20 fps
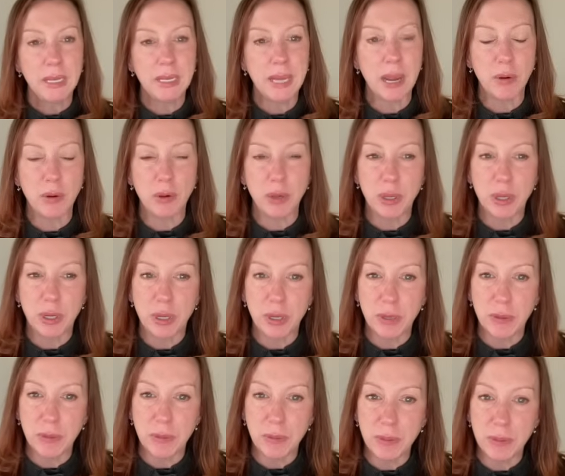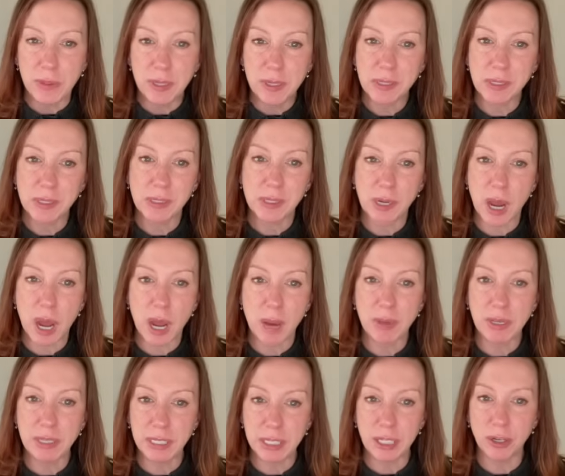Now, this is a
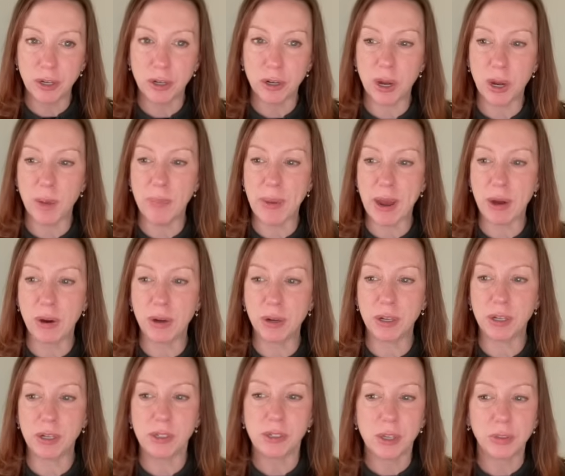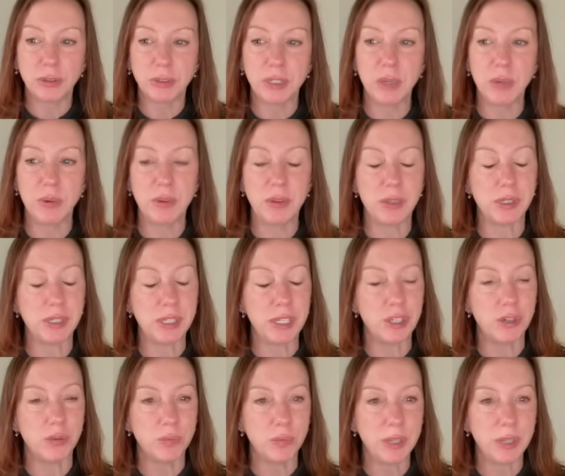comment here about consulting with a senior